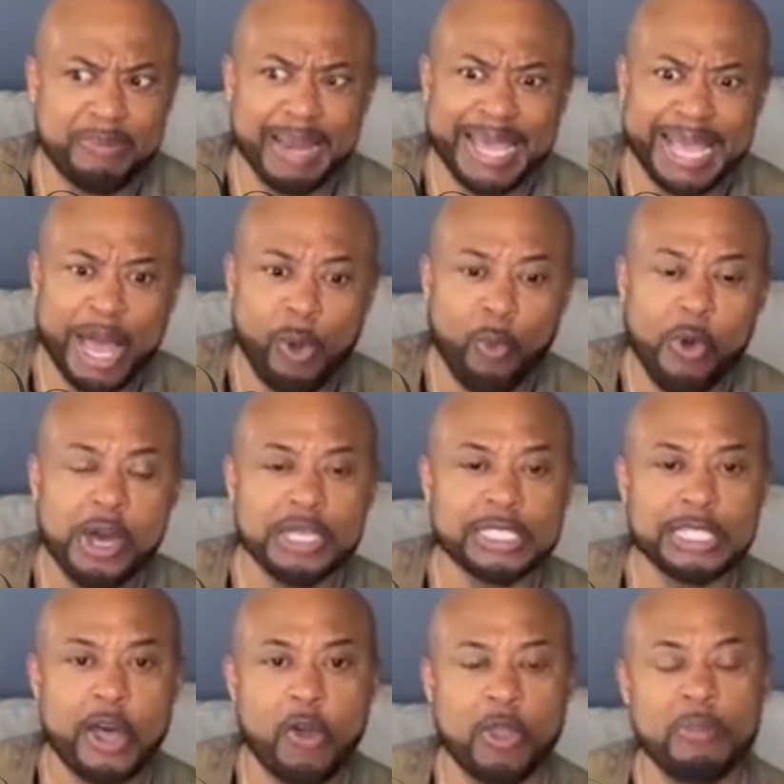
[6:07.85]
I'm like, I
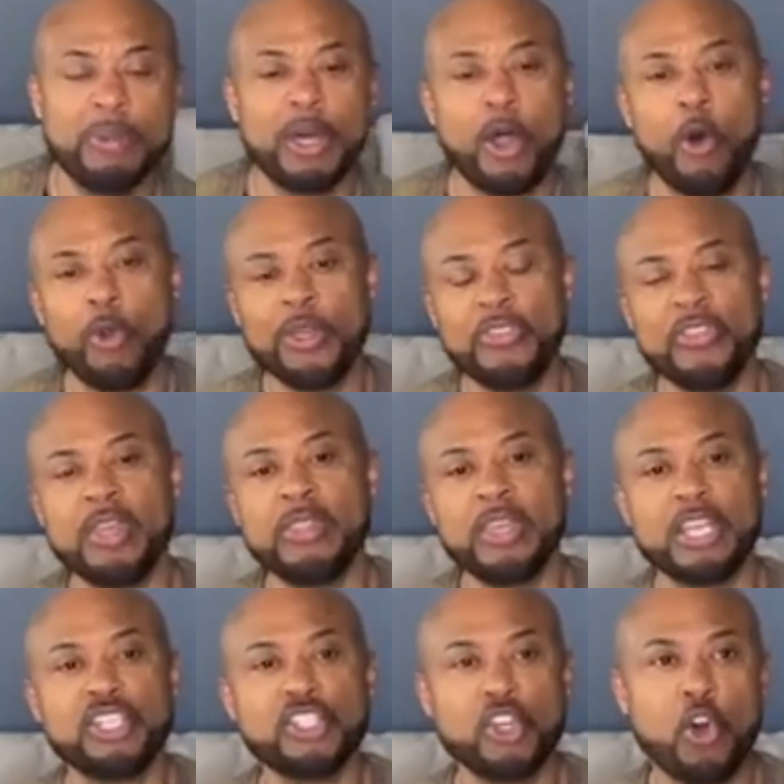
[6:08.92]
was talking, but only thing
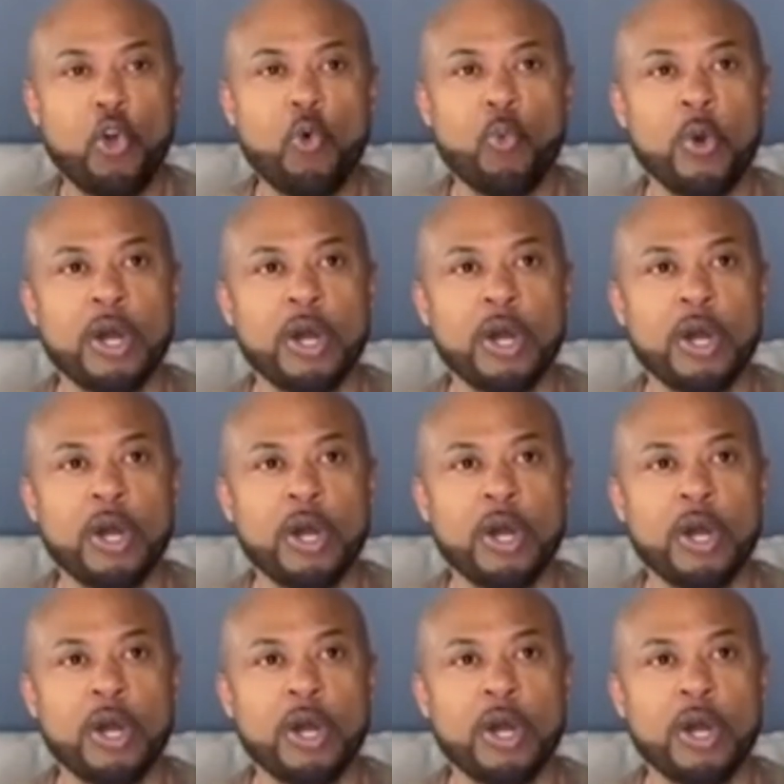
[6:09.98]
they showed